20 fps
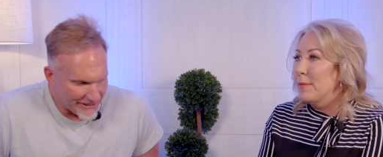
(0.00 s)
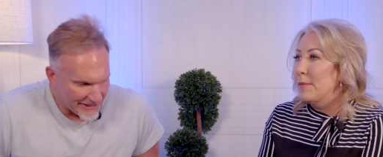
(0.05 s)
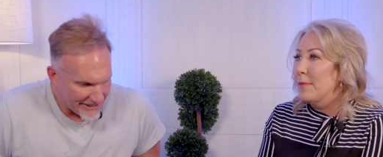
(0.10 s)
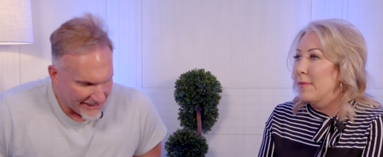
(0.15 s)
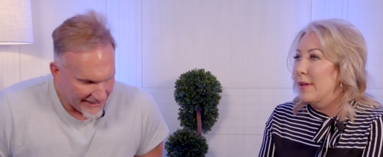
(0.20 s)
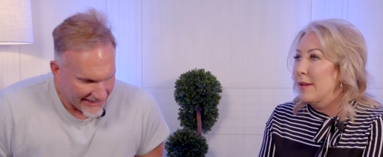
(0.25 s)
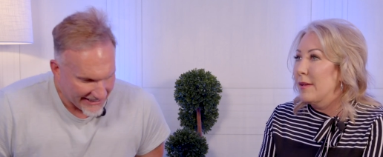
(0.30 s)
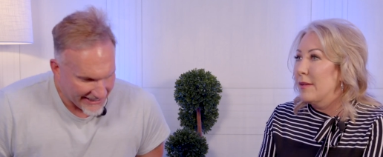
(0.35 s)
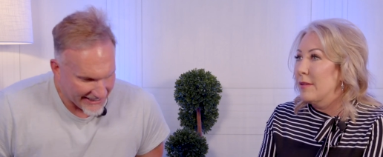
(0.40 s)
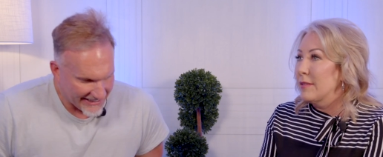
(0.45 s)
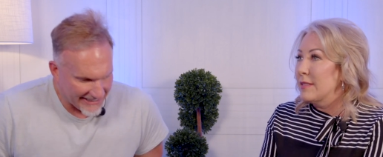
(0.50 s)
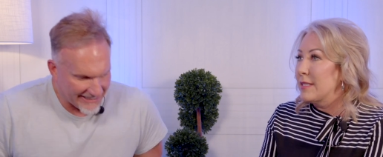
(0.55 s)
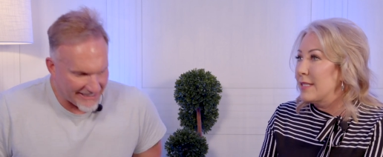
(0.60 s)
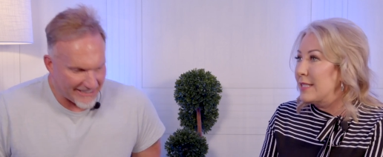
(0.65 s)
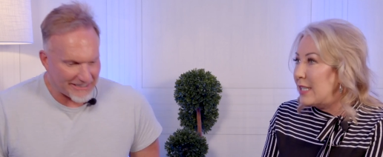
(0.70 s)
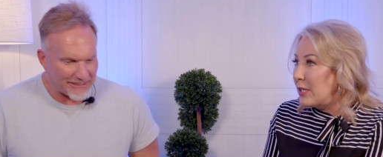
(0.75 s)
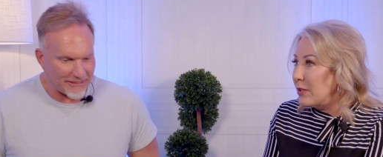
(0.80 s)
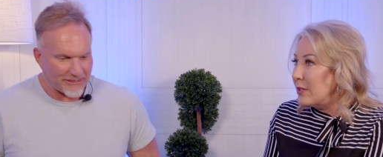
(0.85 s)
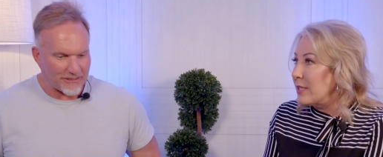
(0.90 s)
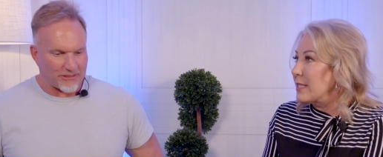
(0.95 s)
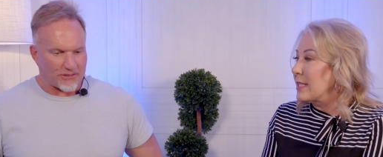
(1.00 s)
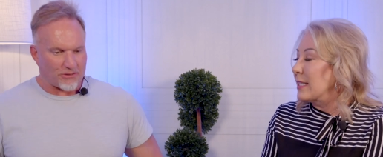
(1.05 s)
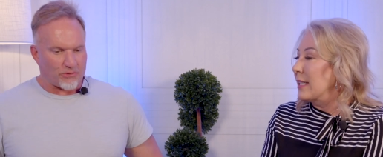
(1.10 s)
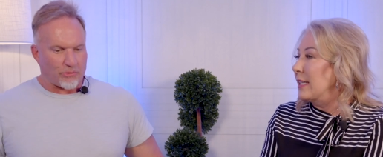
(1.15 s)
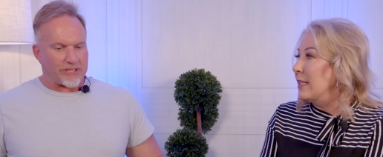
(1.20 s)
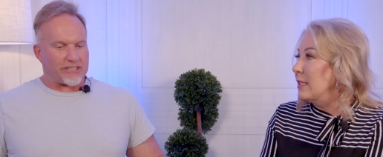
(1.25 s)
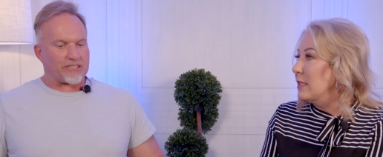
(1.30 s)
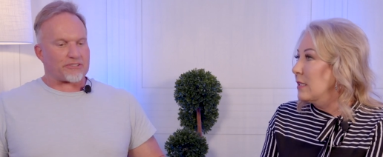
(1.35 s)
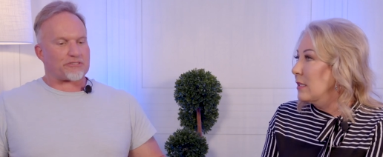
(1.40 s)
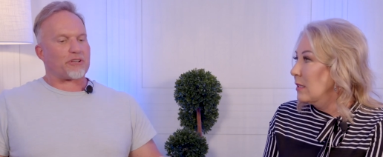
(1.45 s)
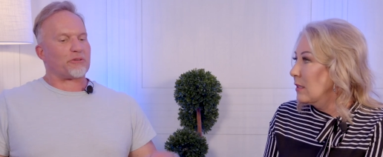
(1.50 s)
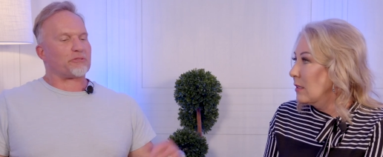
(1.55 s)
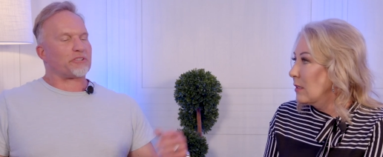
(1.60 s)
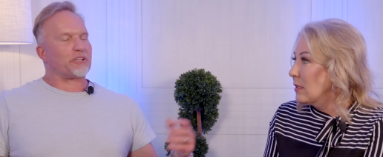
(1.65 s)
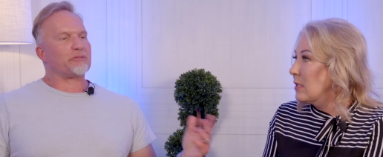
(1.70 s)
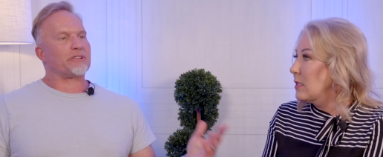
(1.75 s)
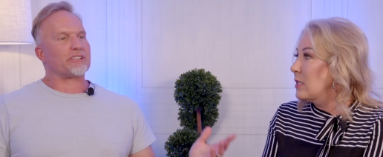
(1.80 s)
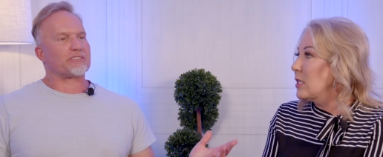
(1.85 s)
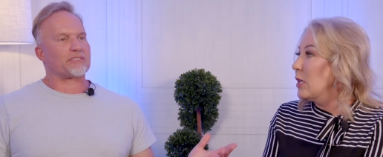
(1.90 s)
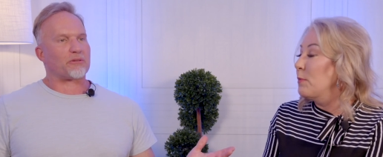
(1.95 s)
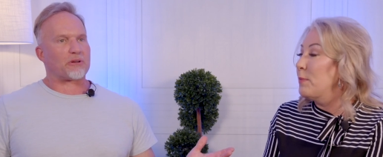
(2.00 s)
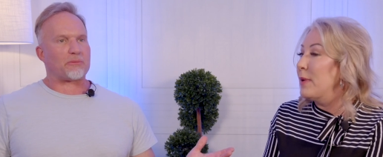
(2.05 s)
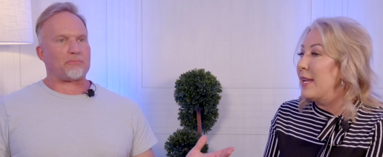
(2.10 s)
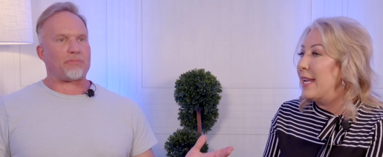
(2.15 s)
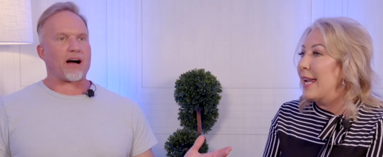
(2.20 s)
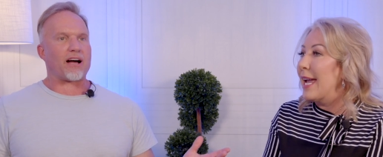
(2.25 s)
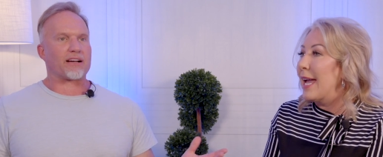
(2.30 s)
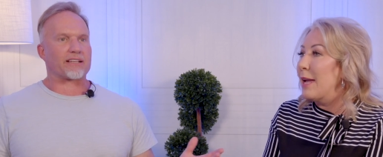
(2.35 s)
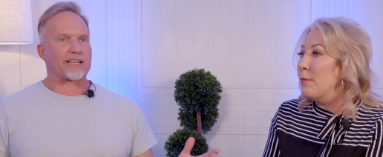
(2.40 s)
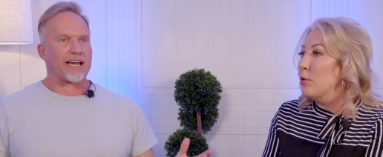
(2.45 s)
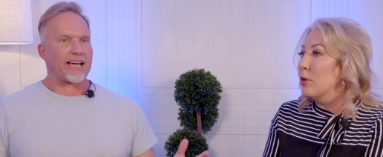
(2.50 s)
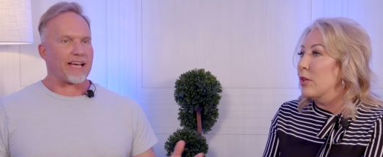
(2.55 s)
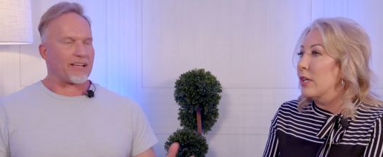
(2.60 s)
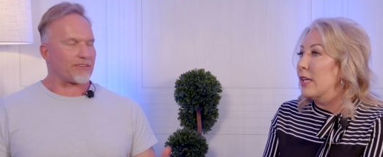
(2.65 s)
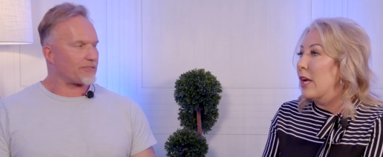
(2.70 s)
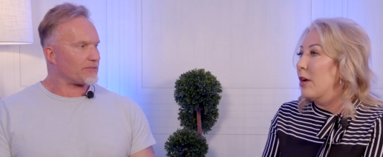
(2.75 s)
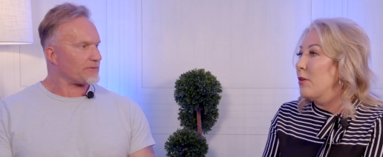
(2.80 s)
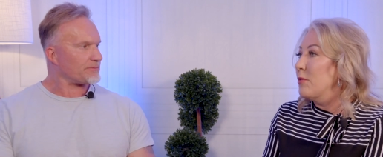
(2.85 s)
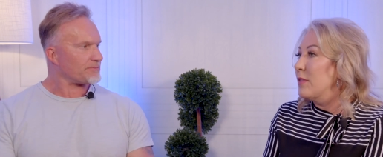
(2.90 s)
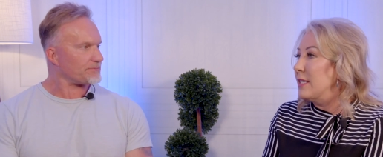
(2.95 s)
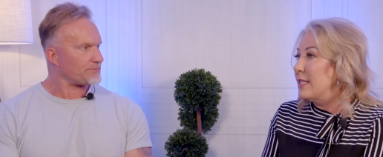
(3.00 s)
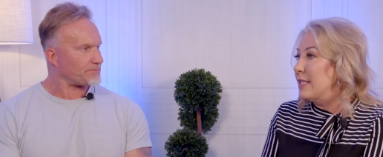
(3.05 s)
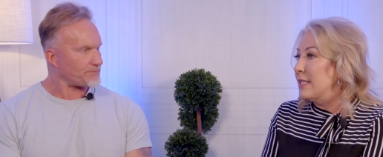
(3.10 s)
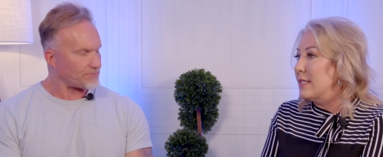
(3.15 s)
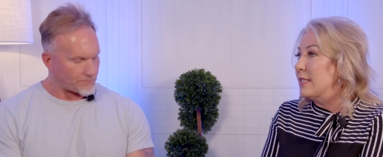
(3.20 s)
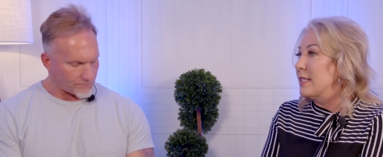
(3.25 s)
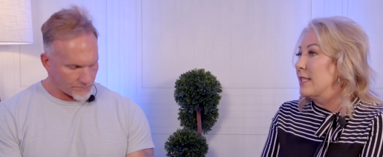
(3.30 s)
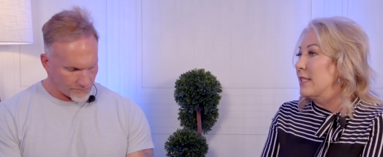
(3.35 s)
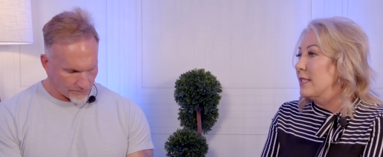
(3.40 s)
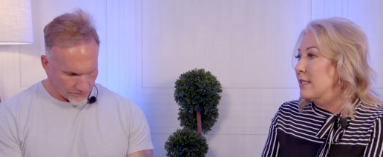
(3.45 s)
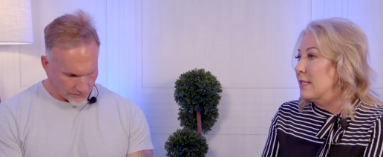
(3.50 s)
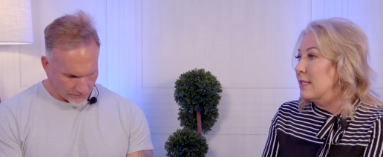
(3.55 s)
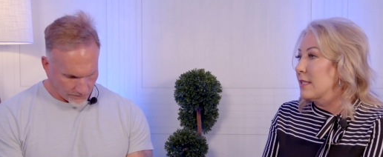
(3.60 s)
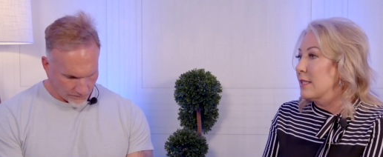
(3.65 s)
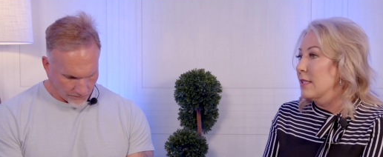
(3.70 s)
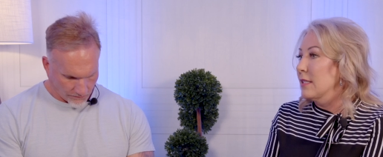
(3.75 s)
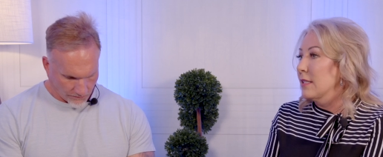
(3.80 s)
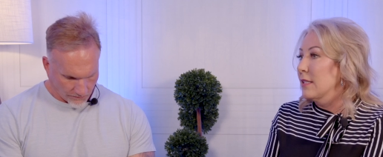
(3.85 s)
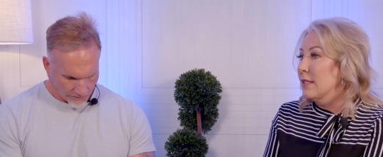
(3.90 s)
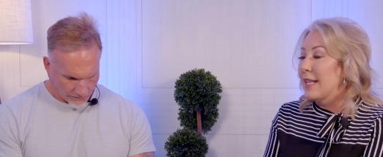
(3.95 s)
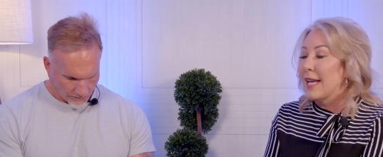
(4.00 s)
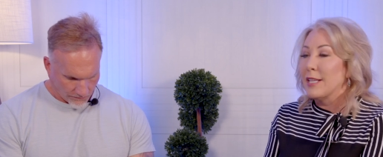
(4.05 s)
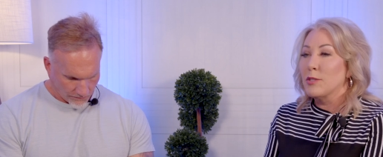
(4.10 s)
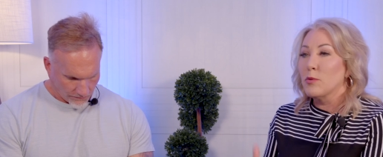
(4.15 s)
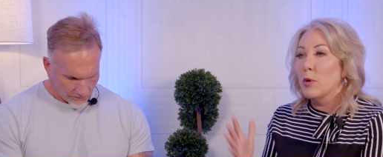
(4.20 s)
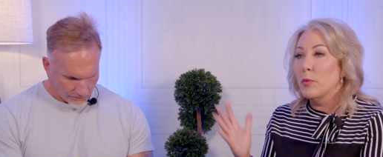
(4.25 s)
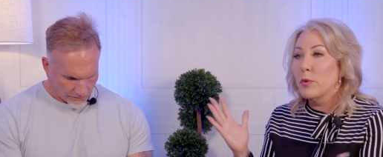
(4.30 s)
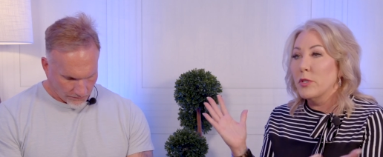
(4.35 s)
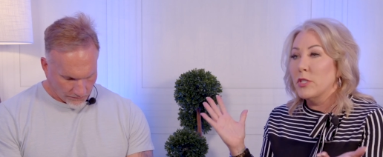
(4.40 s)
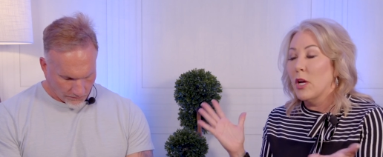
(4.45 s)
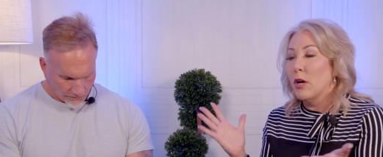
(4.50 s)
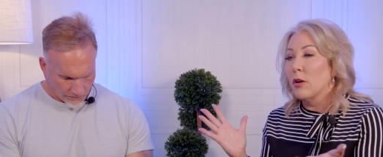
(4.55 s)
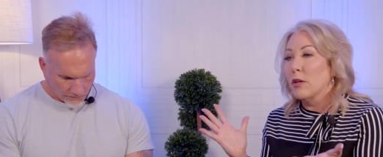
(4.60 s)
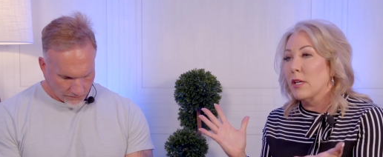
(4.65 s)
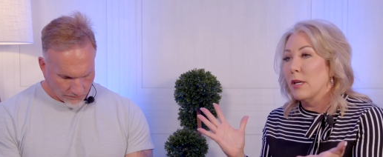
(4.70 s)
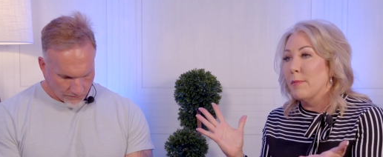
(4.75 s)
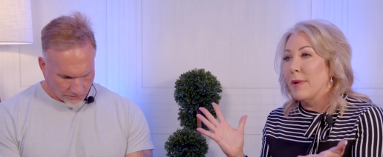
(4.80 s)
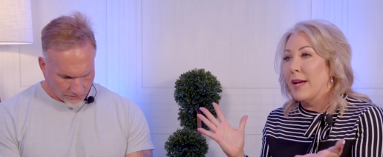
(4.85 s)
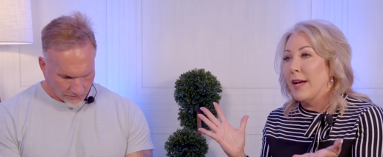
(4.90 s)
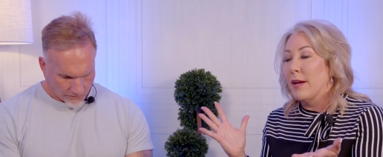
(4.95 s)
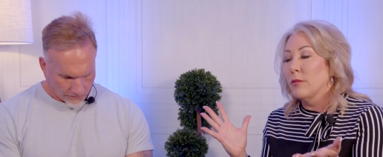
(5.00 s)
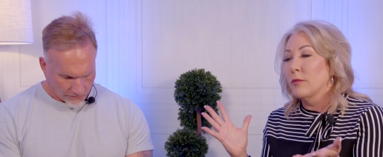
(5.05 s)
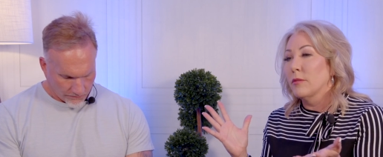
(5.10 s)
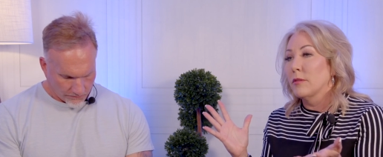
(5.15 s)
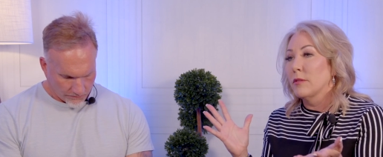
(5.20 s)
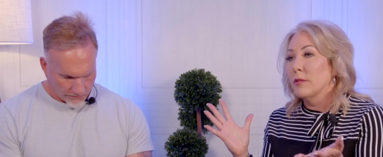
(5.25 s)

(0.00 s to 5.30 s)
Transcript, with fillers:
Speaker 1: Uh, Seriously, uh, we just don't do this to on a podcast. To be able to go
Speaker 2: the distance that's what we're talking about